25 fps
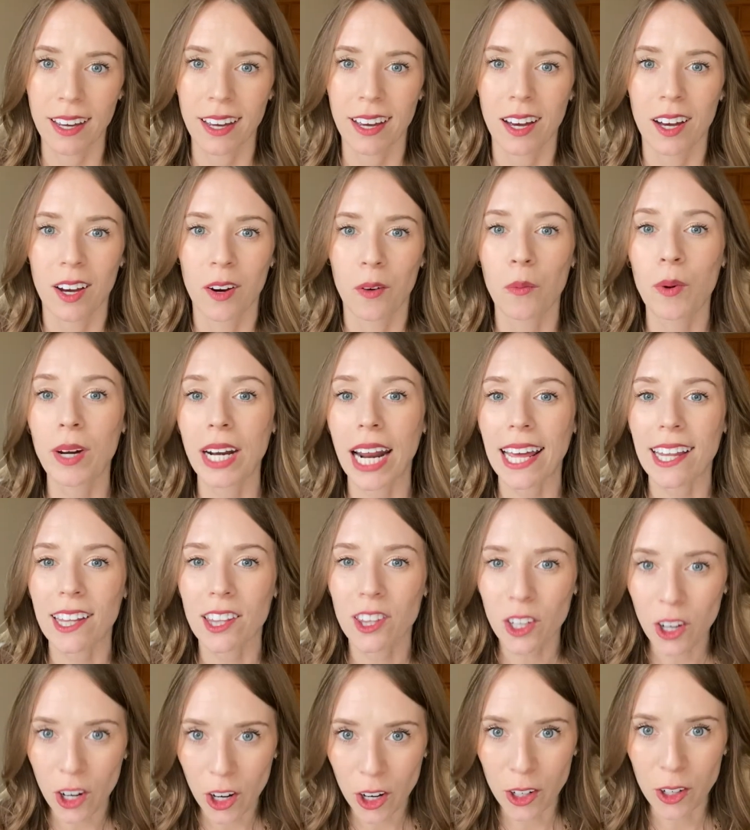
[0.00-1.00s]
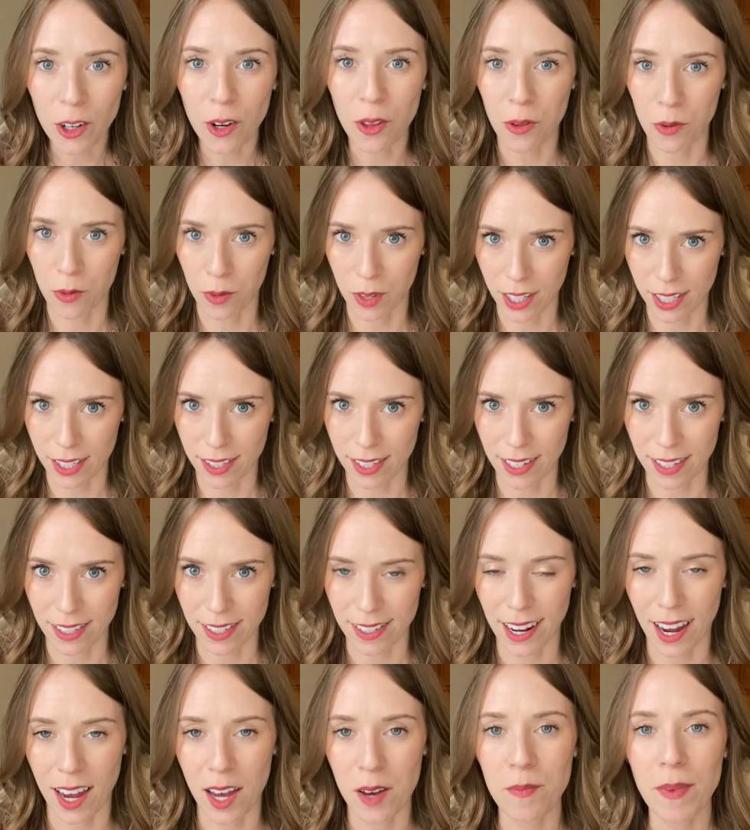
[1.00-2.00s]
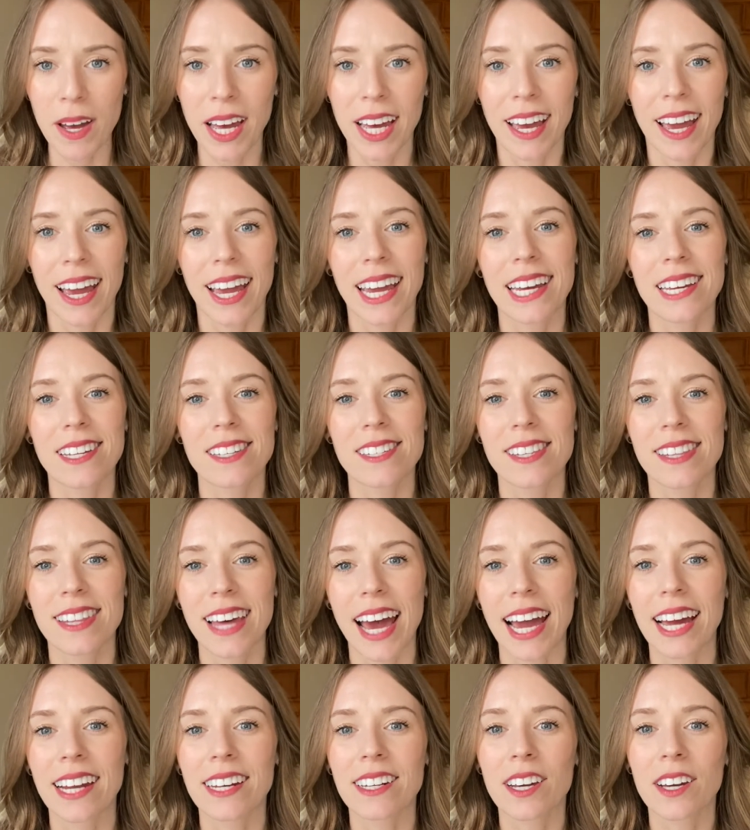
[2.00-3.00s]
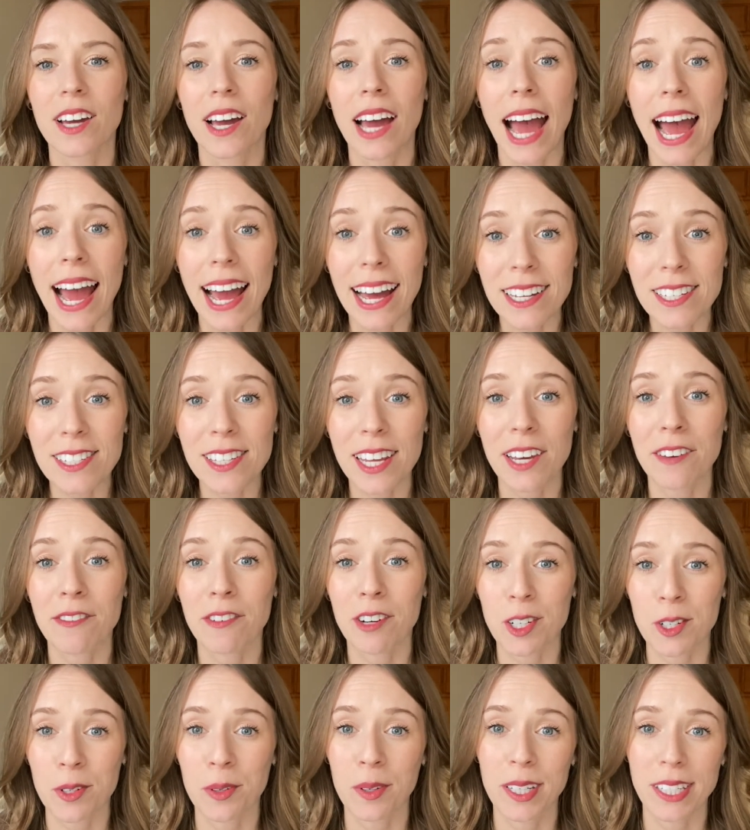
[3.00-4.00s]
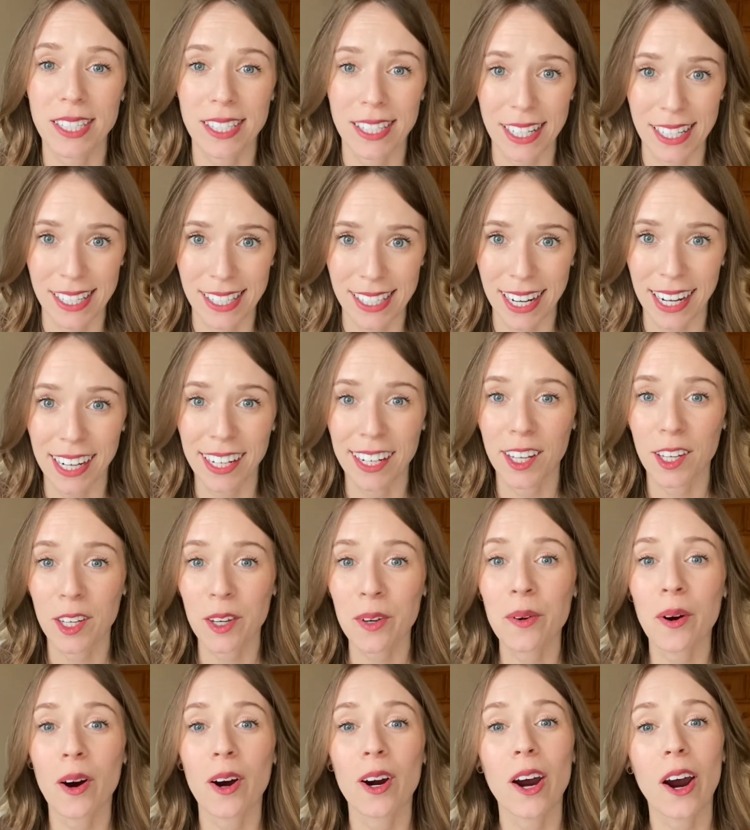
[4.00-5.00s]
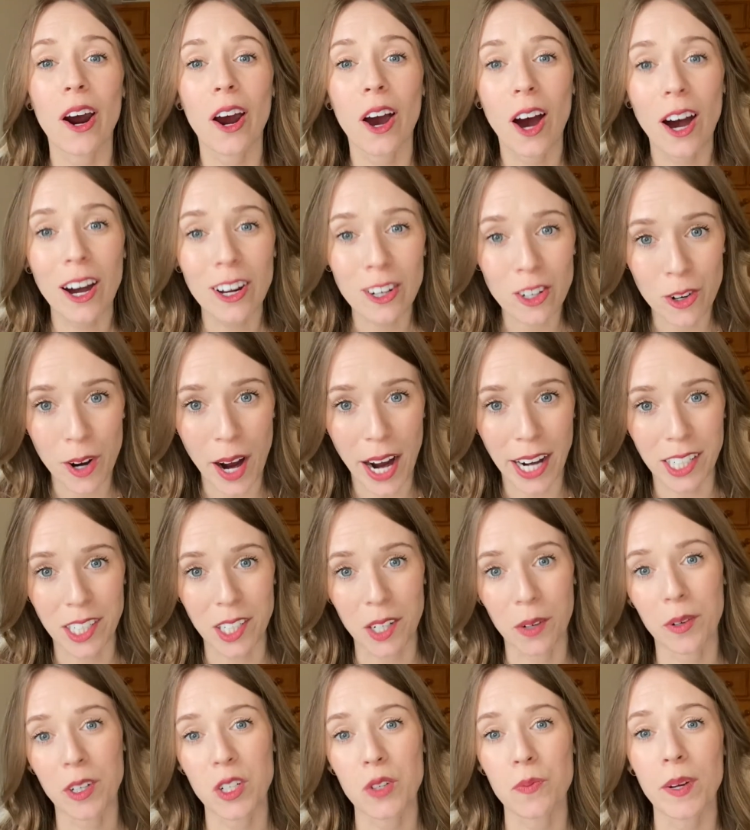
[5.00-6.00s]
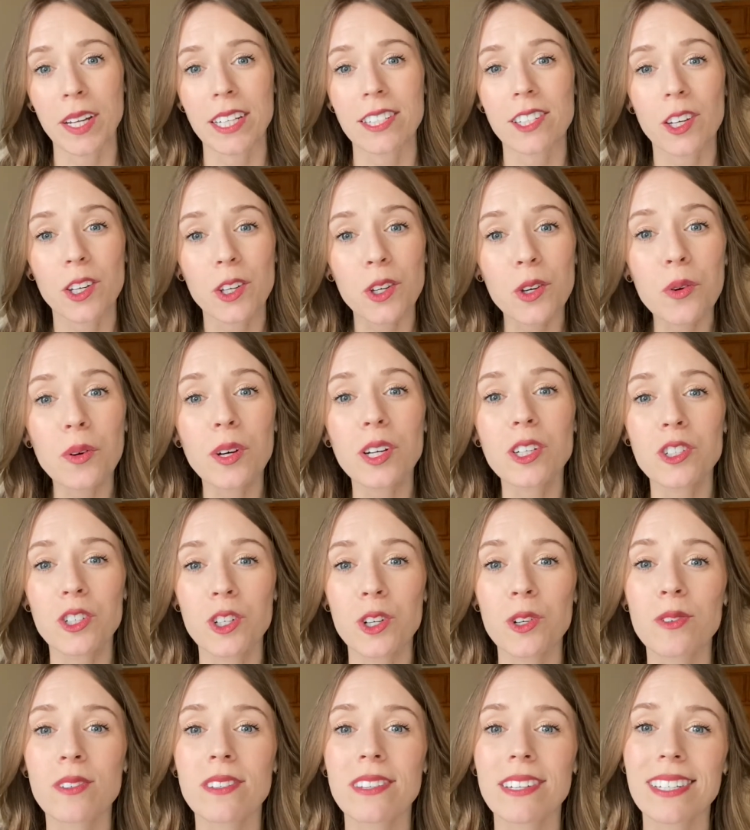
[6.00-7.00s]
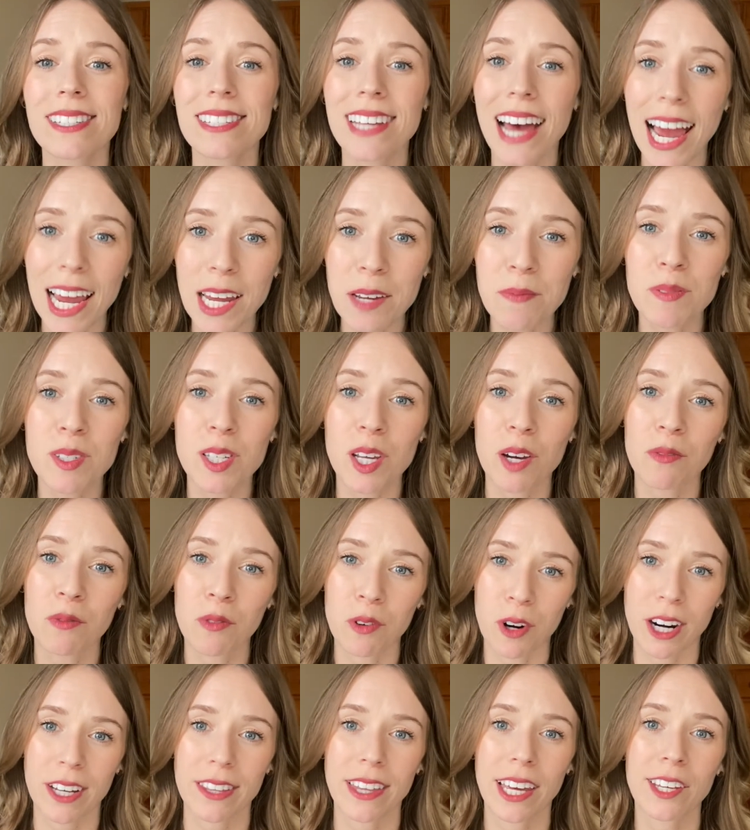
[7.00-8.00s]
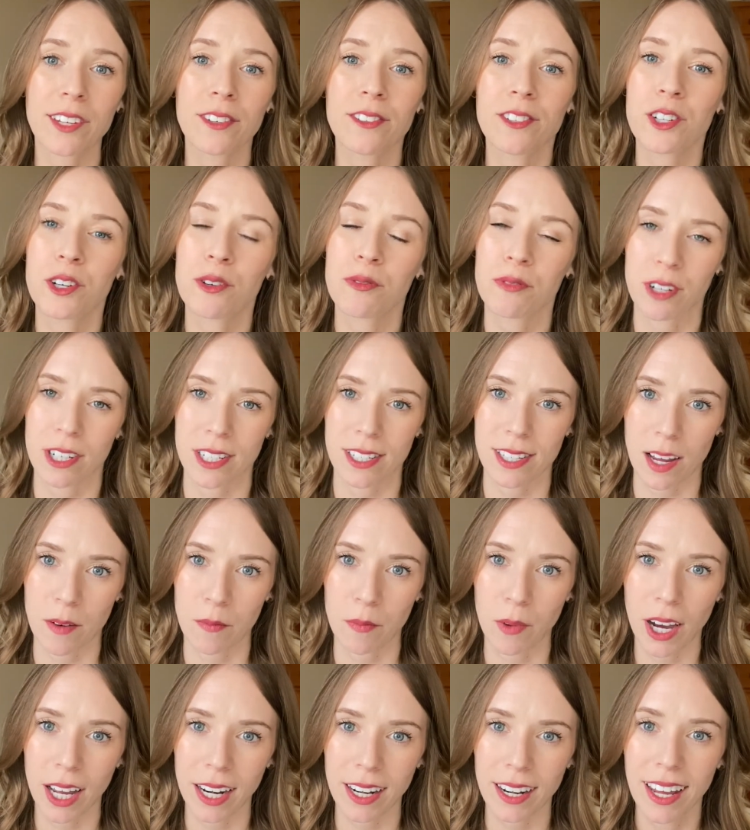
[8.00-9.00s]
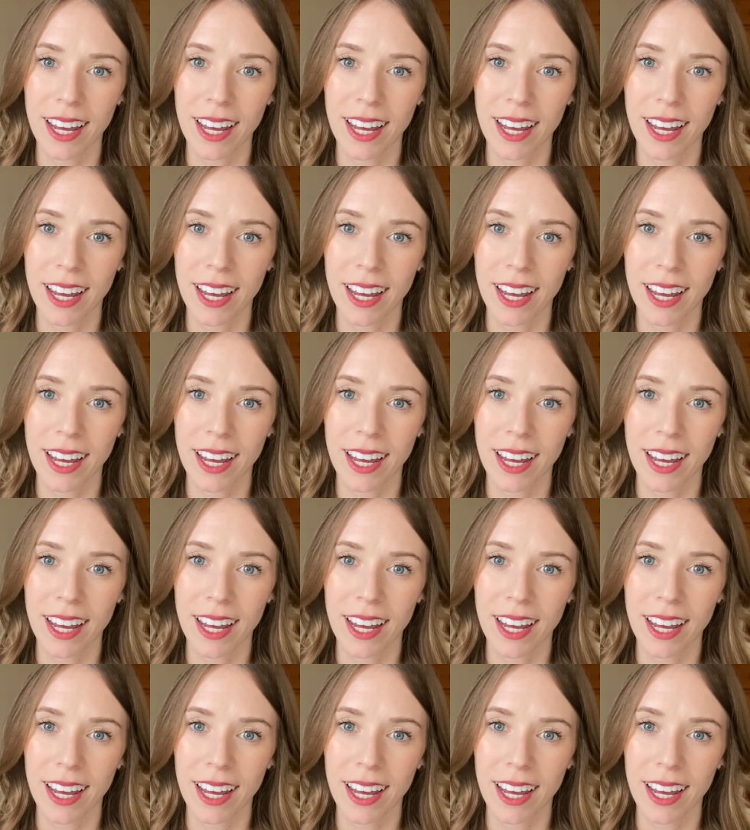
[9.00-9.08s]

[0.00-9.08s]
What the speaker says: What I learned through this system is that as a virtual assistant, you are a contractor, which means you can choose the types of work that you do for someone.